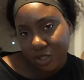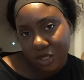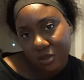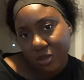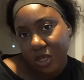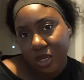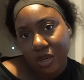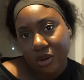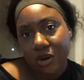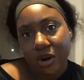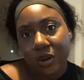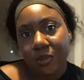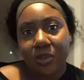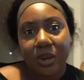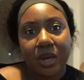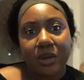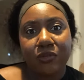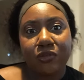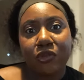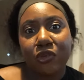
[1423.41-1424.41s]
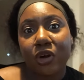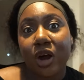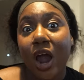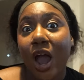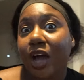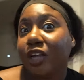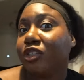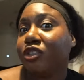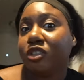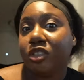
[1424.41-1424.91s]
to be in great pain for
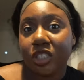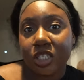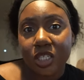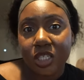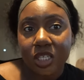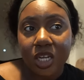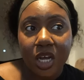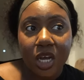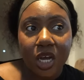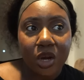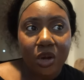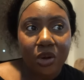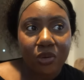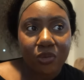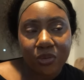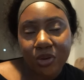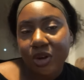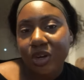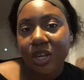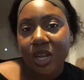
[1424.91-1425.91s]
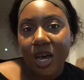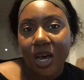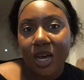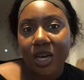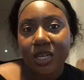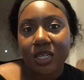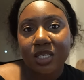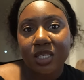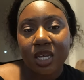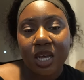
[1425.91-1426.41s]
had you just
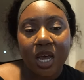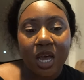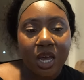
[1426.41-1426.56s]
realized.